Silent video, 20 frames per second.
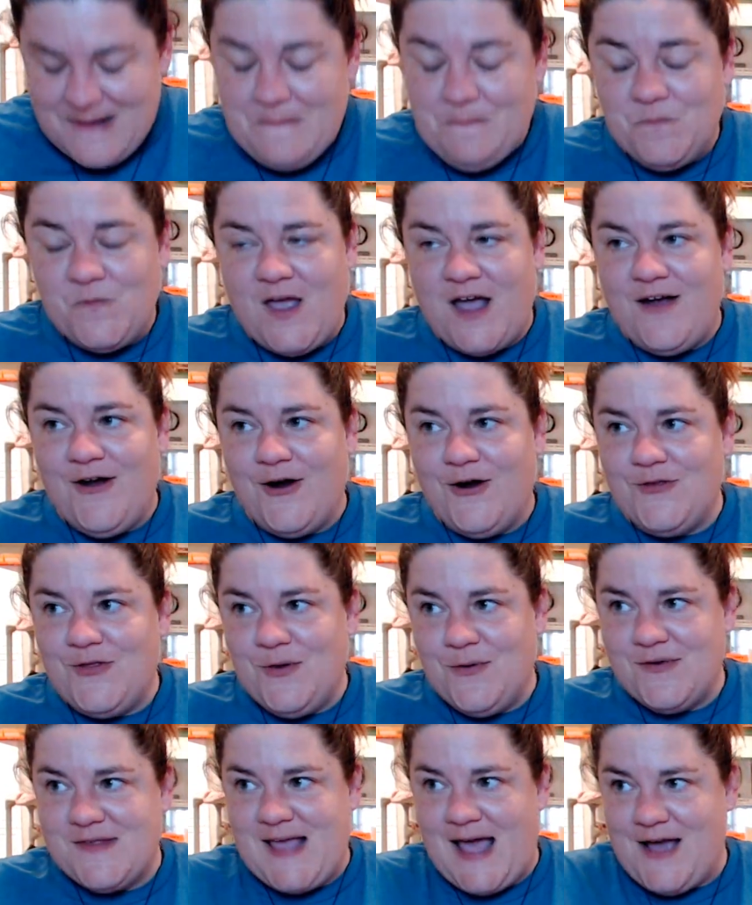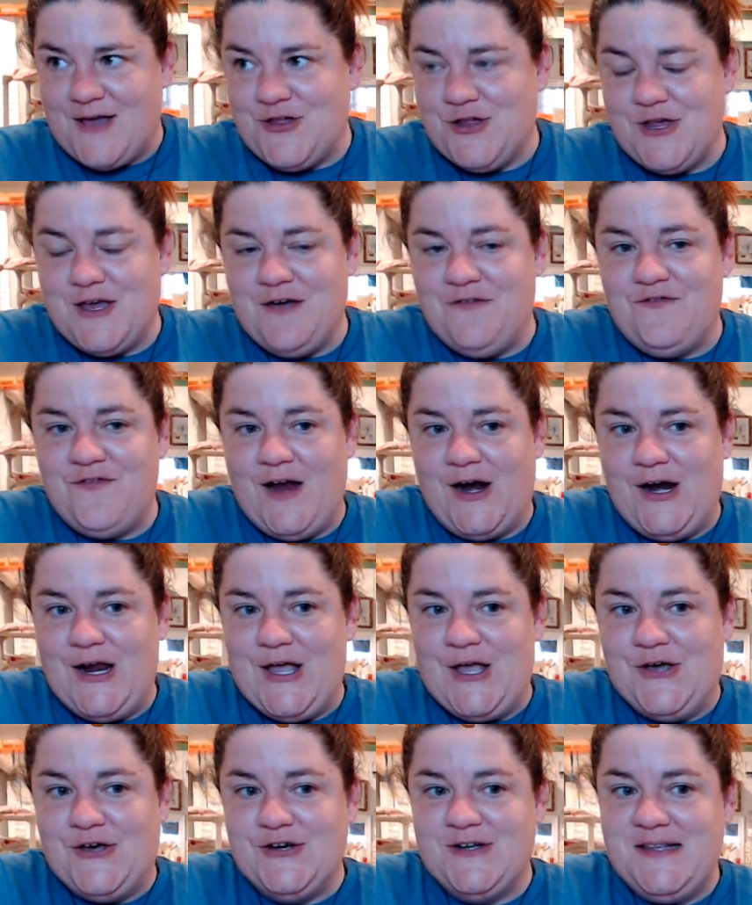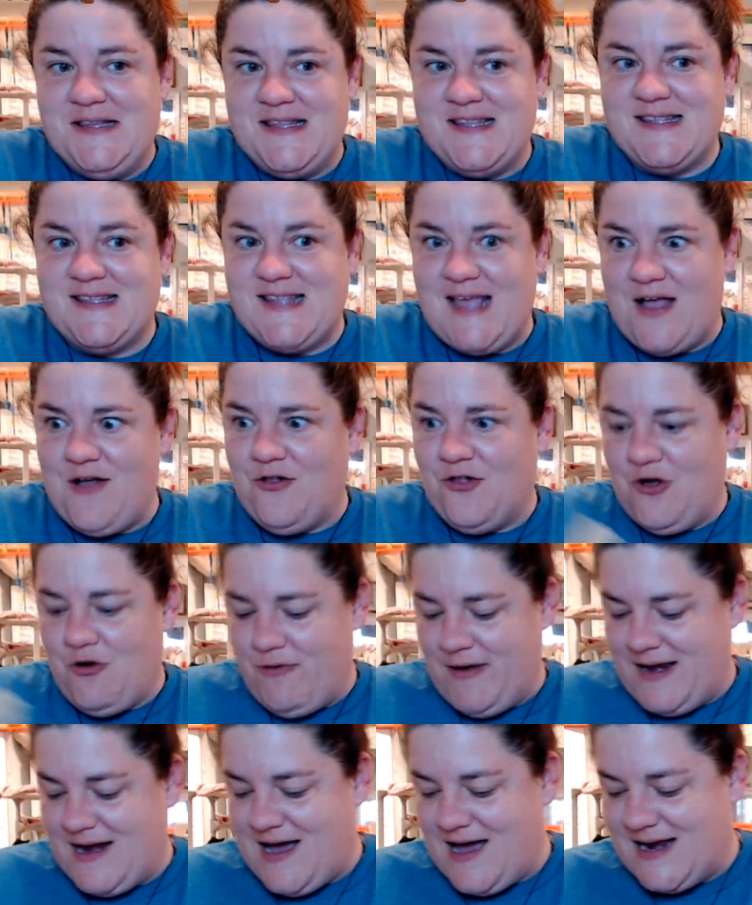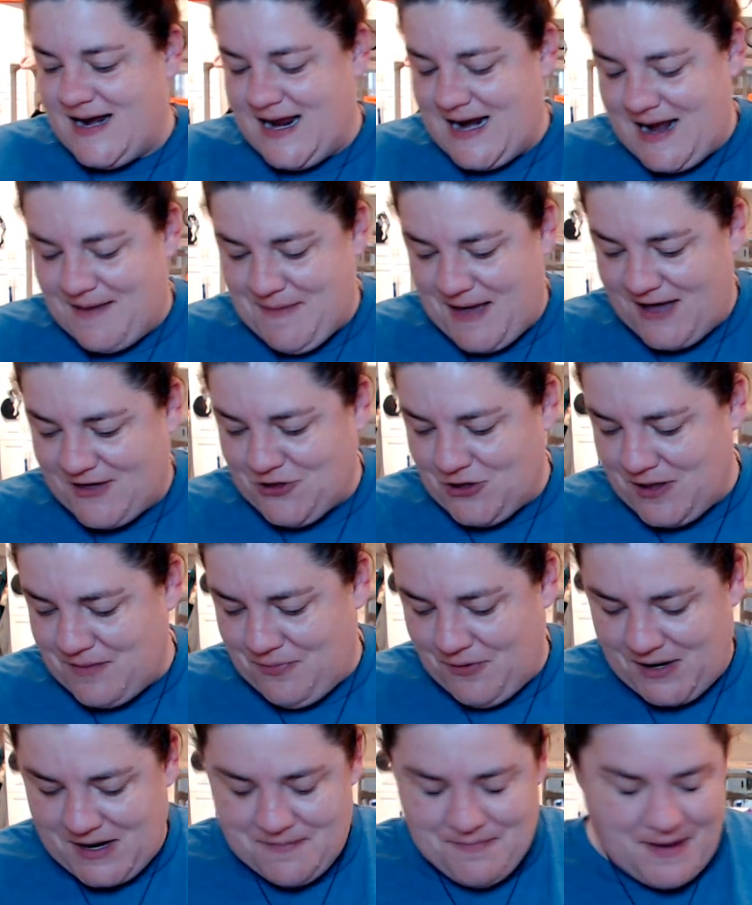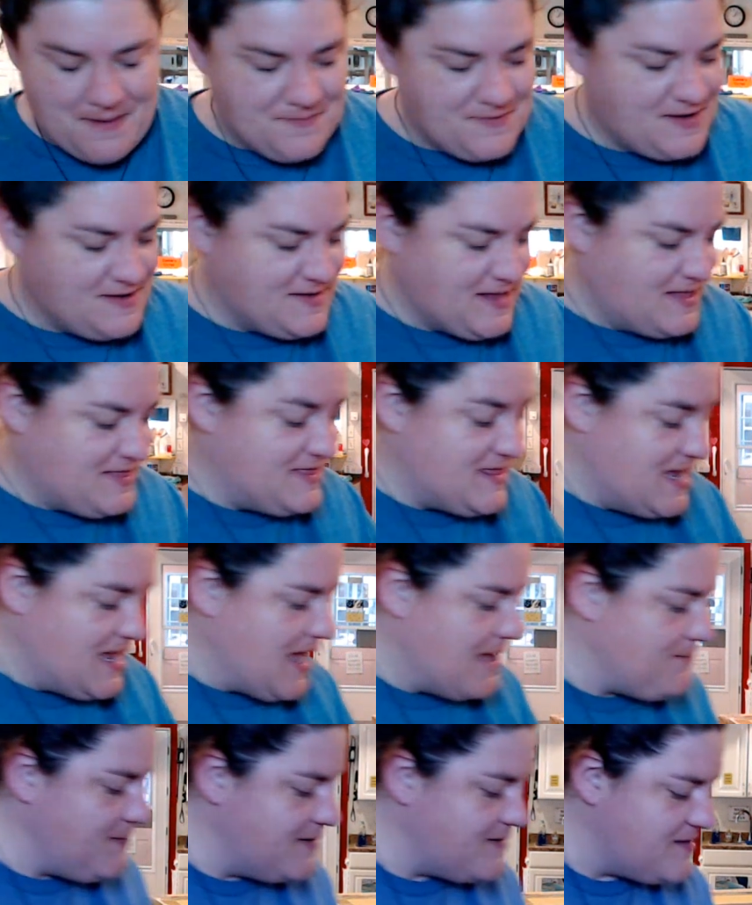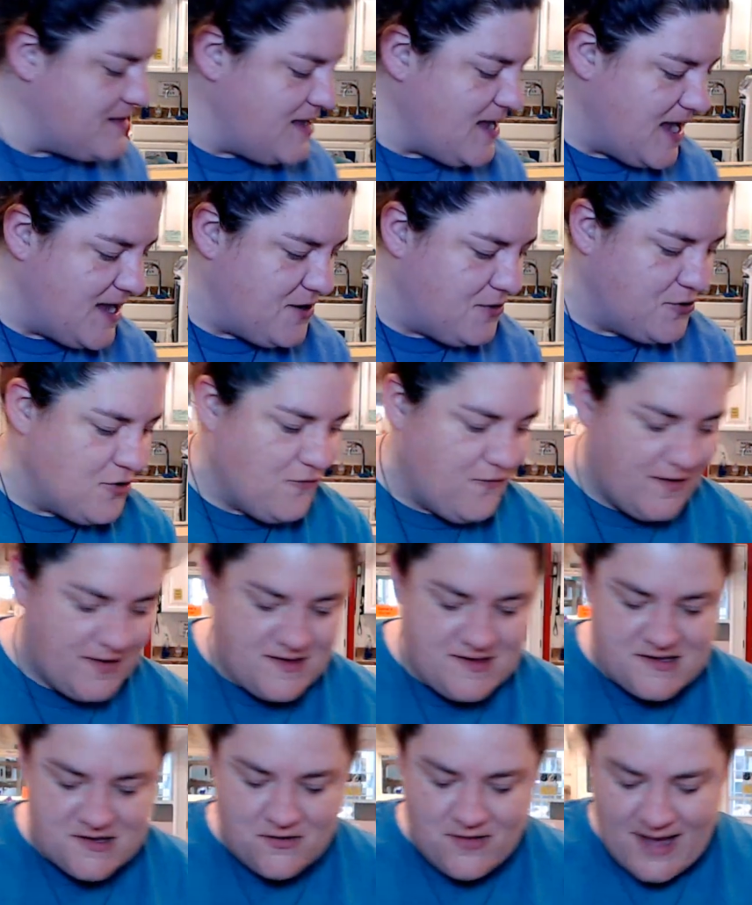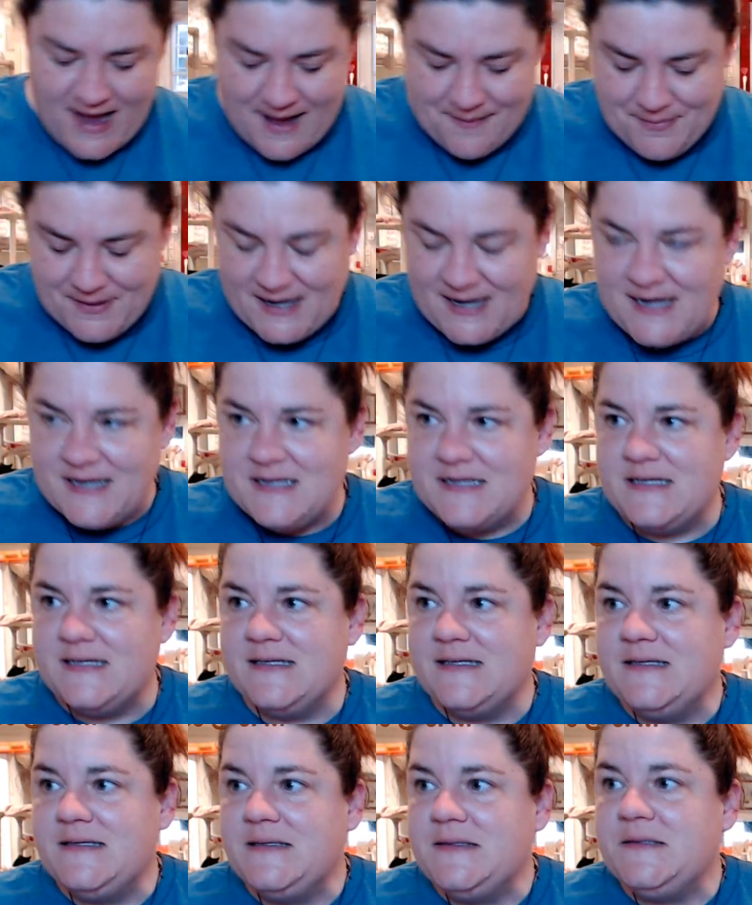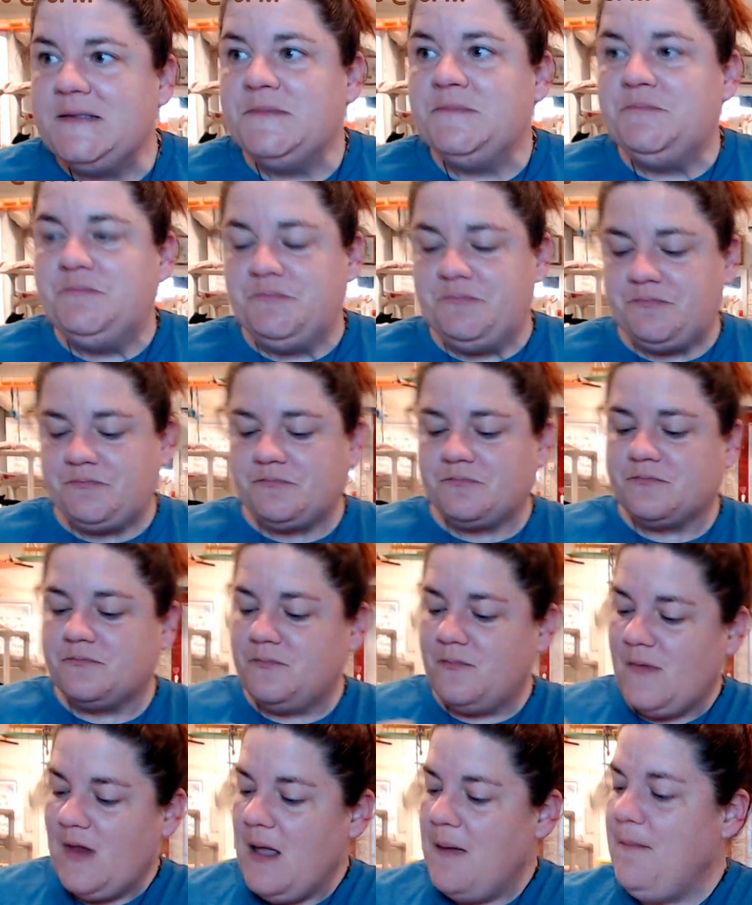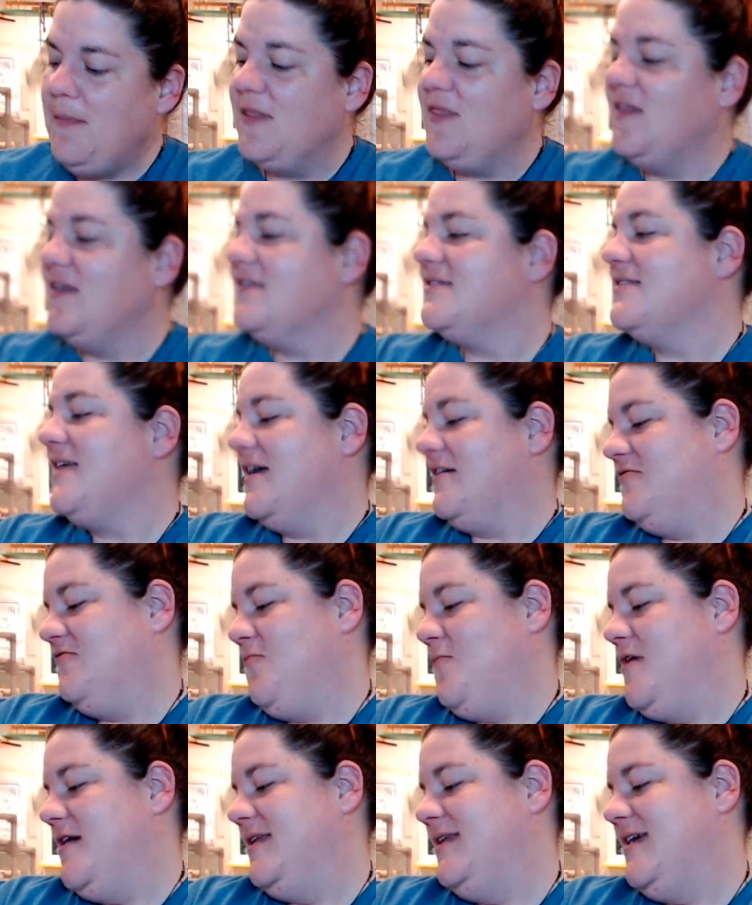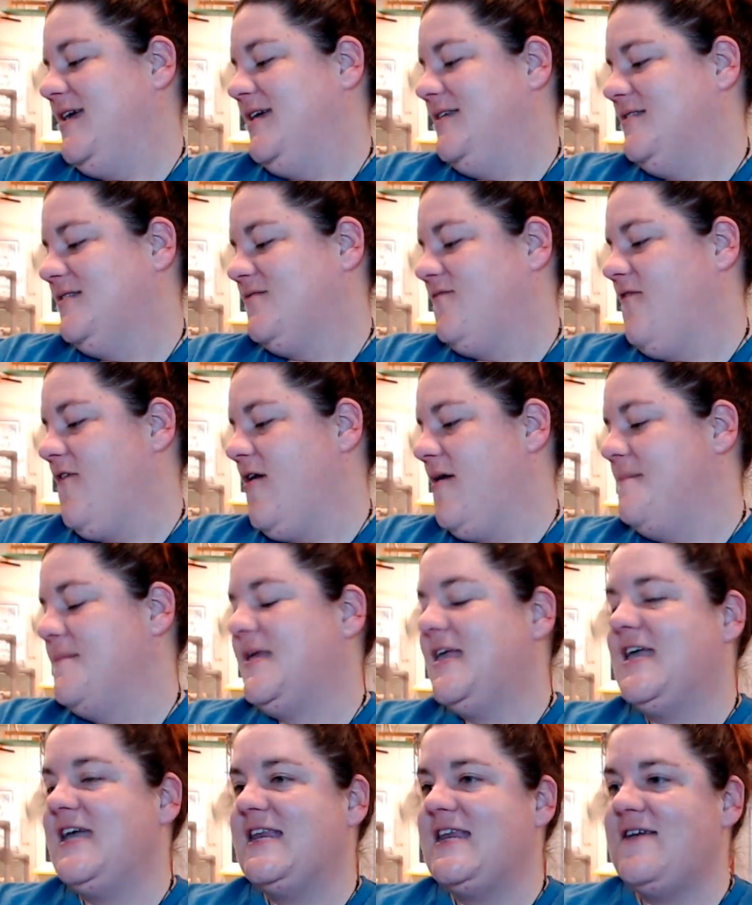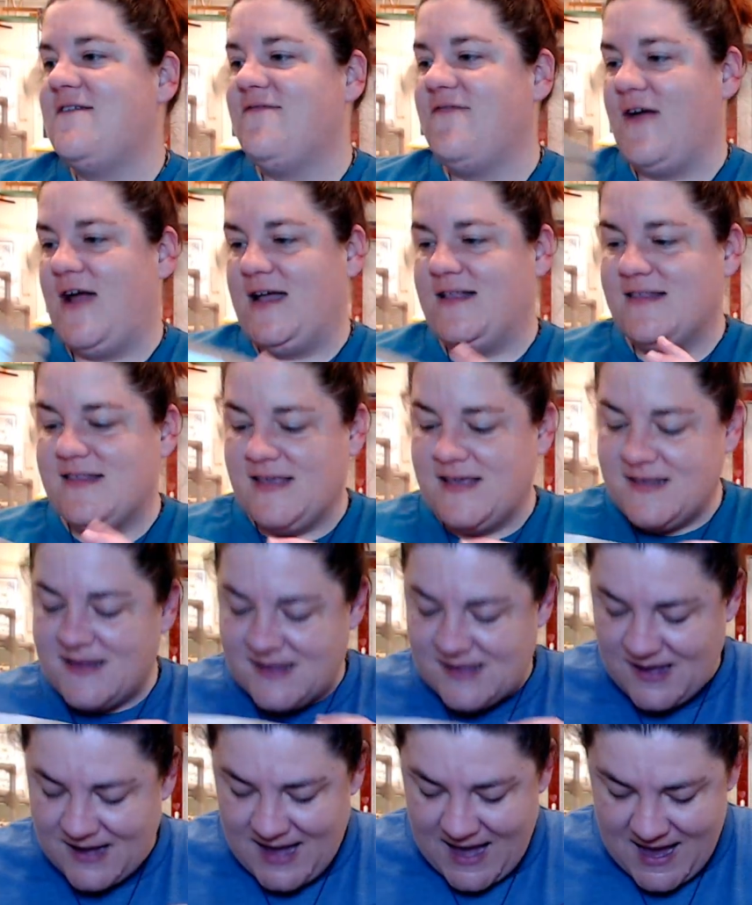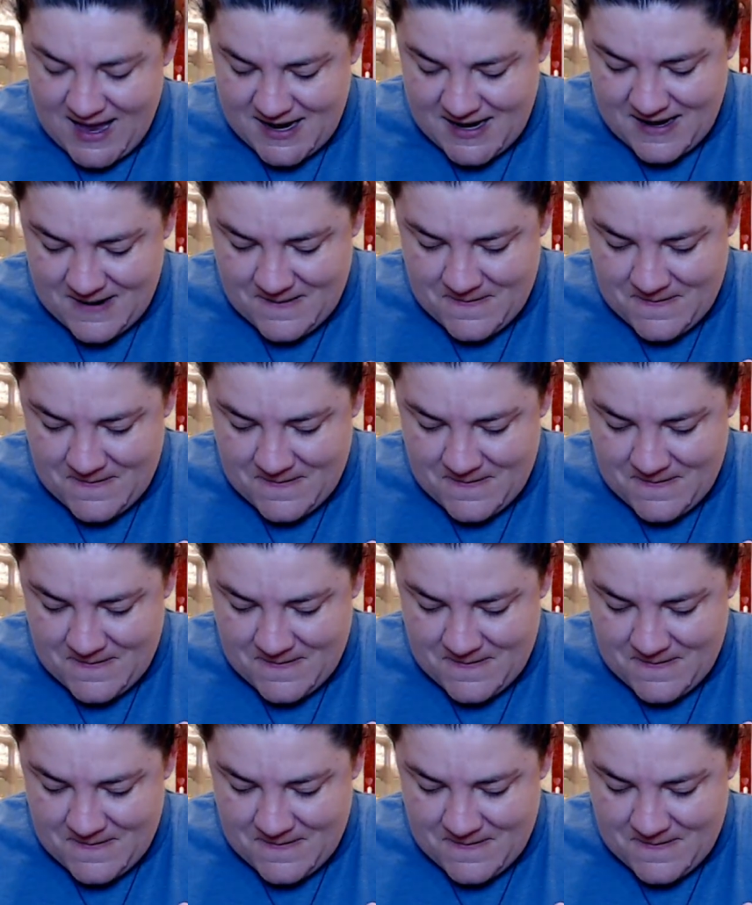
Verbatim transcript: I heard there was actually a very good sale going on, and I'm actually pretty bummed because I think I missed it. I don't know if it's still happening. But this next one is from Kitty Francis again.